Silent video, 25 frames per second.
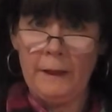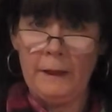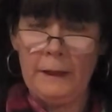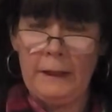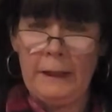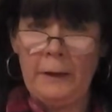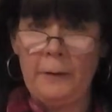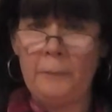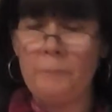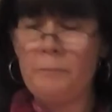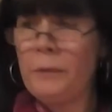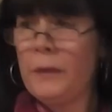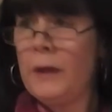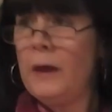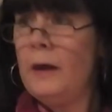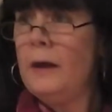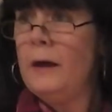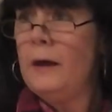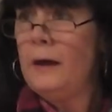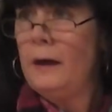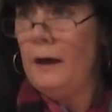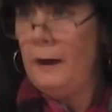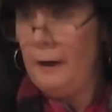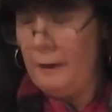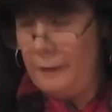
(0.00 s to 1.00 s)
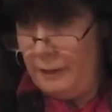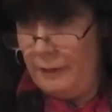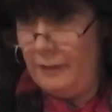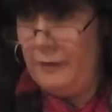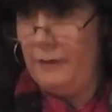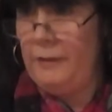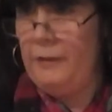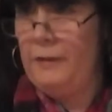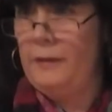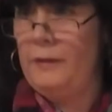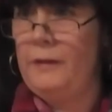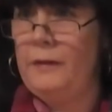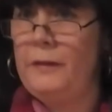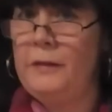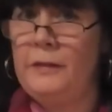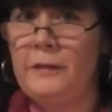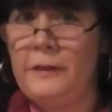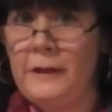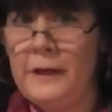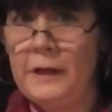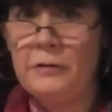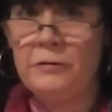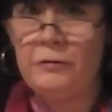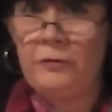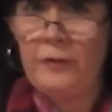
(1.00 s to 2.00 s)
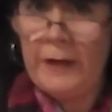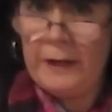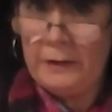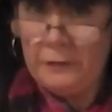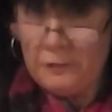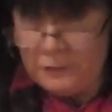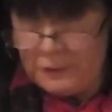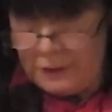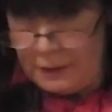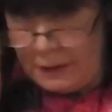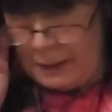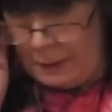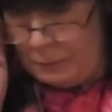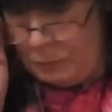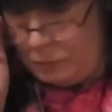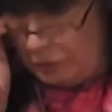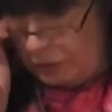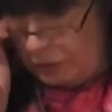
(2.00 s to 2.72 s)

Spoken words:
Now, the events that I'm